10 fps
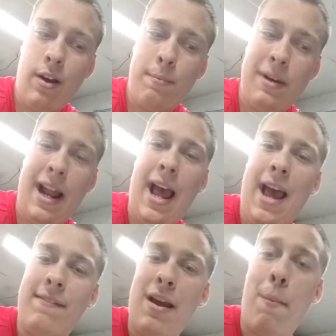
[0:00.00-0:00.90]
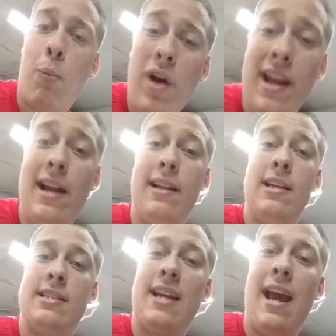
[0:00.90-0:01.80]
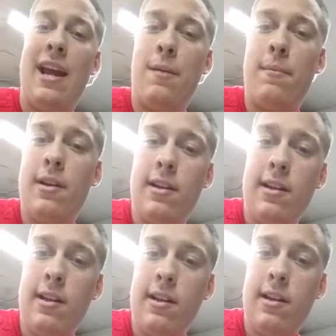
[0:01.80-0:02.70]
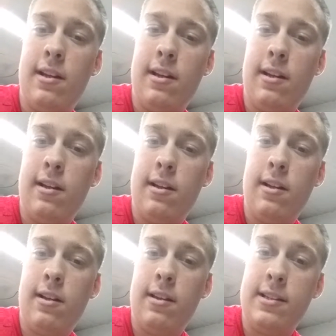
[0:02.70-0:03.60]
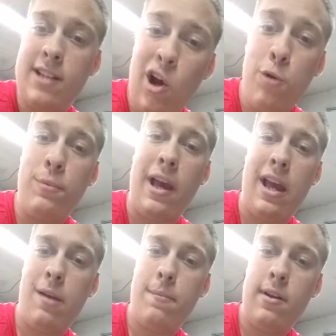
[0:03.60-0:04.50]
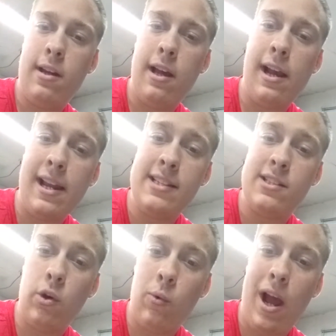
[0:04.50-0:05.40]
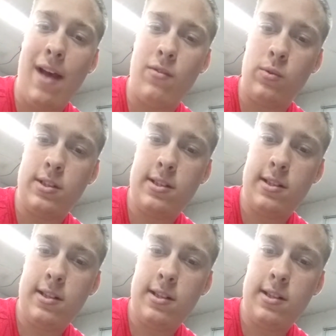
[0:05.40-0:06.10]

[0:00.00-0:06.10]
But I have them winning this game, this home game, against their rivals.